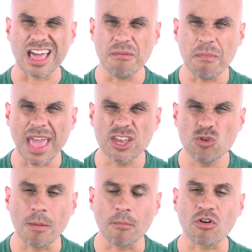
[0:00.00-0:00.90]
and make
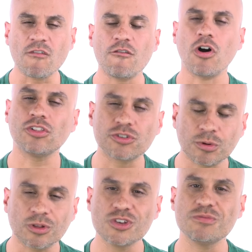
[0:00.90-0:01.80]
you a more
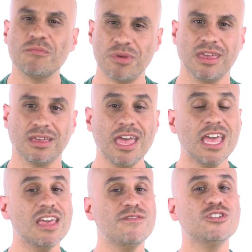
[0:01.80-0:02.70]
vulnerable human being
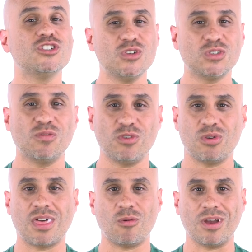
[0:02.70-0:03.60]
if you choose to view
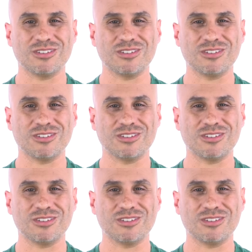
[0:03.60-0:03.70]
it that way.